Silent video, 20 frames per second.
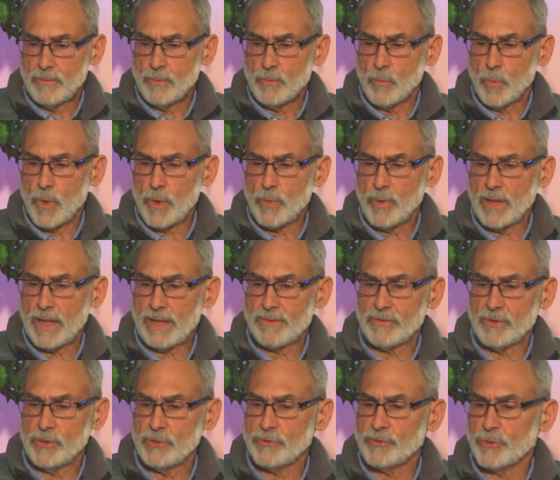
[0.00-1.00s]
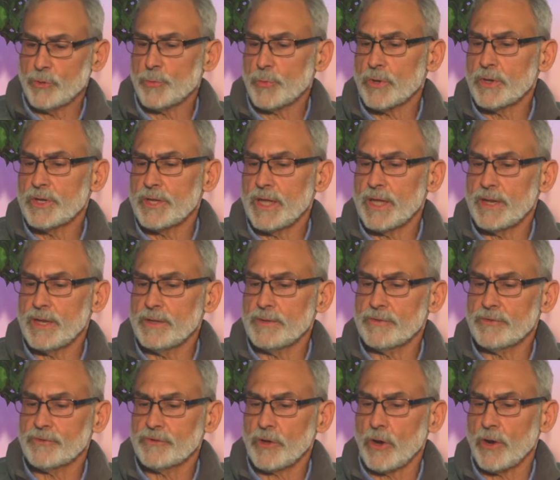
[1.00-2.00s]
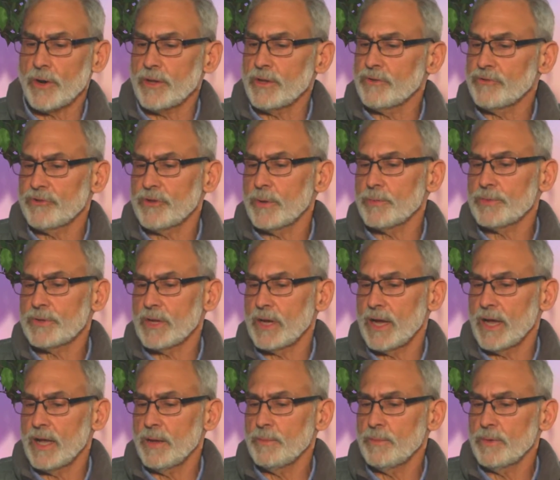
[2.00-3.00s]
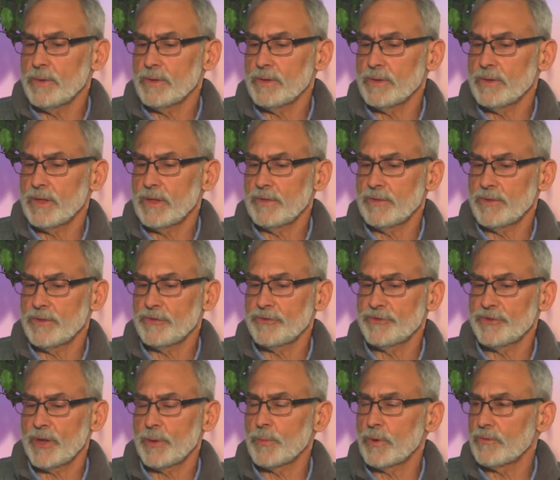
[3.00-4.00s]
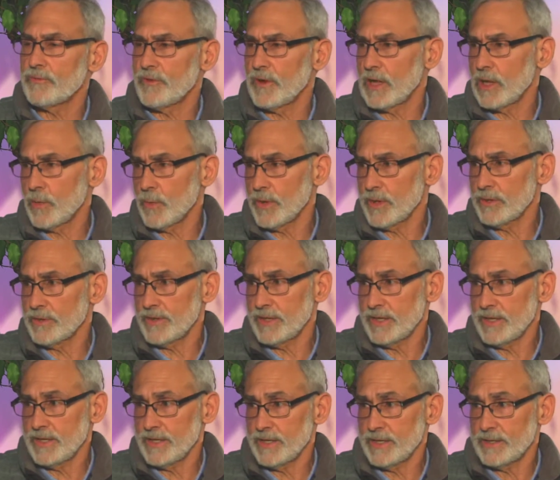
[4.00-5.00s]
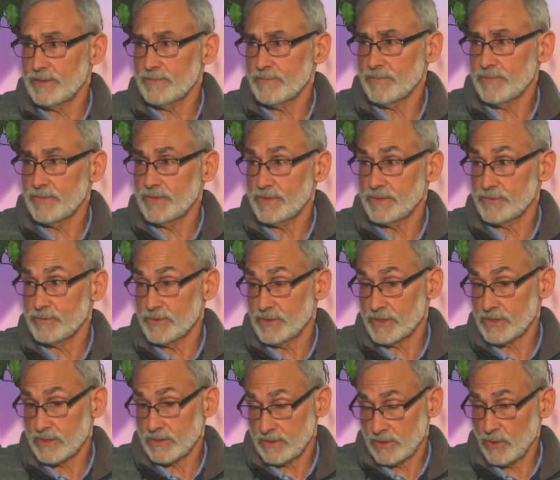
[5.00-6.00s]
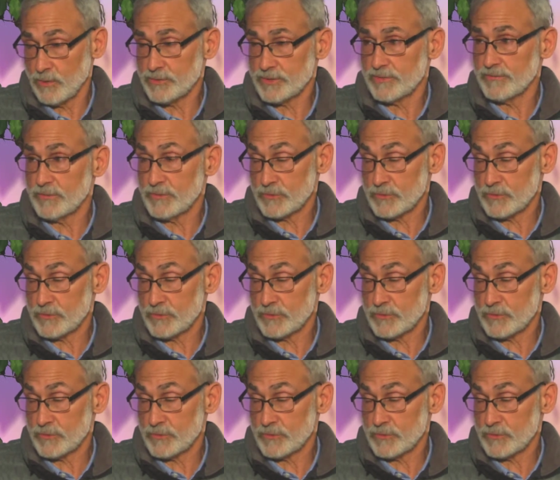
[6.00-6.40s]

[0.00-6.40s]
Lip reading: We will have a new superintendent starting sometime the summer following the close of the